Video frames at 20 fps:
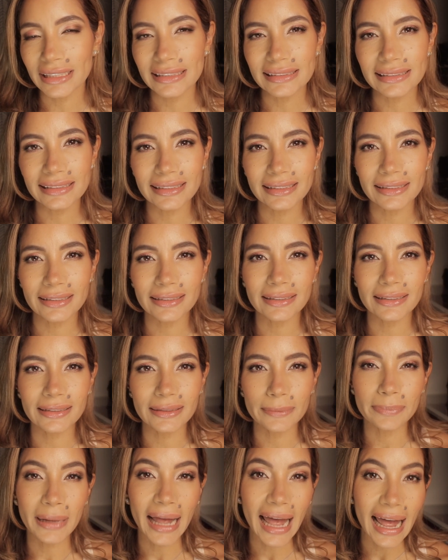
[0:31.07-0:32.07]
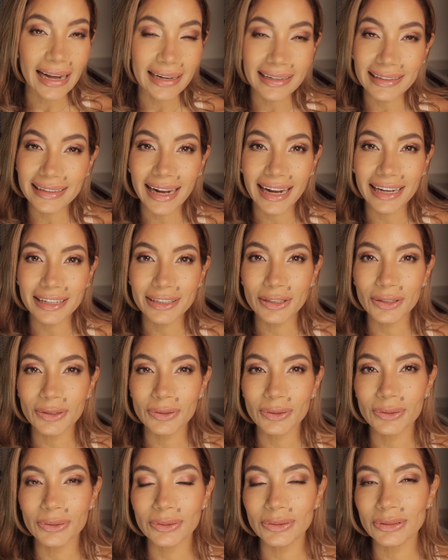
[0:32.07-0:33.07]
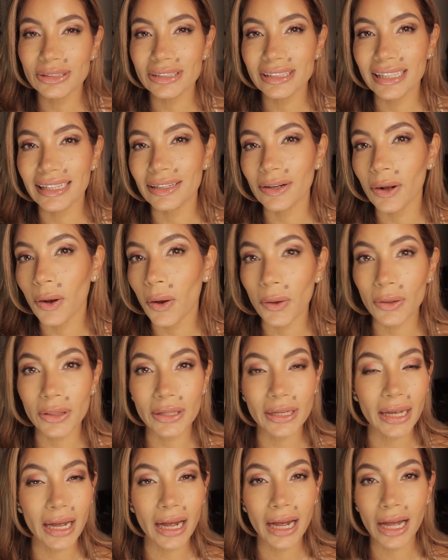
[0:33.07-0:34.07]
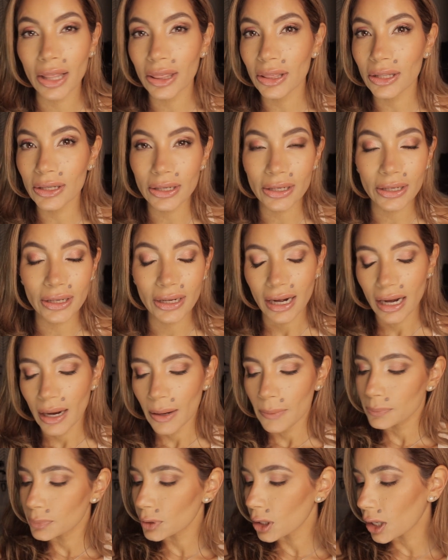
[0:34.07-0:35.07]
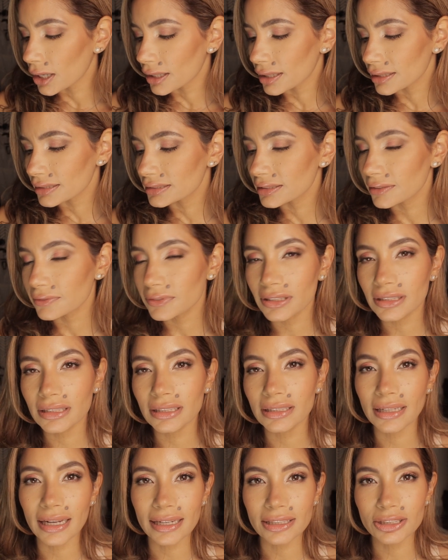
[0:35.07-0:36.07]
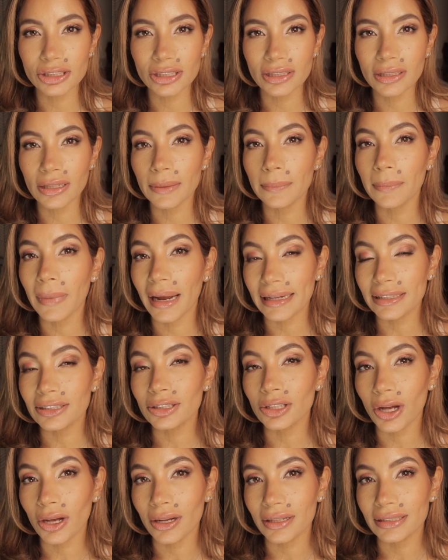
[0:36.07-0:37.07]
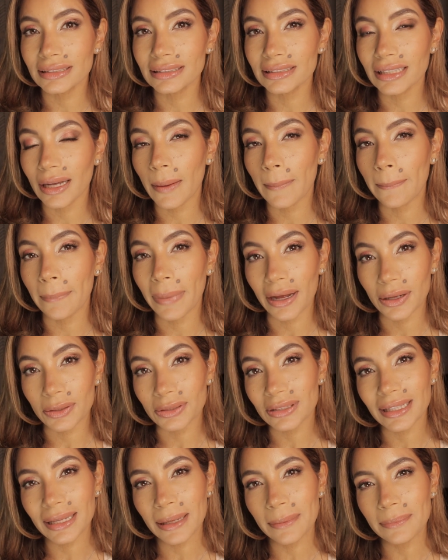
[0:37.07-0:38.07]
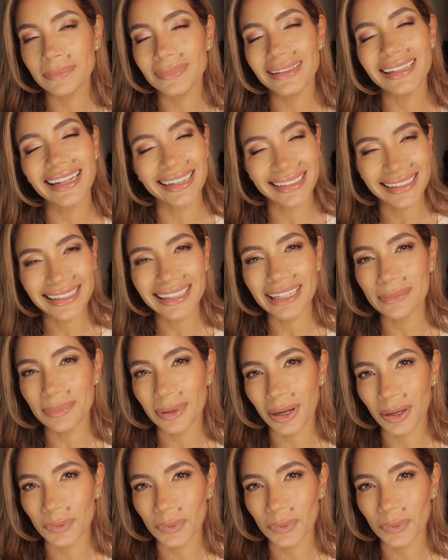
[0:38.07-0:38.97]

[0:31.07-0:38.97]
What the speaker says: to see the palette I use and all the other products of the collection and my thoughts about them, then keep on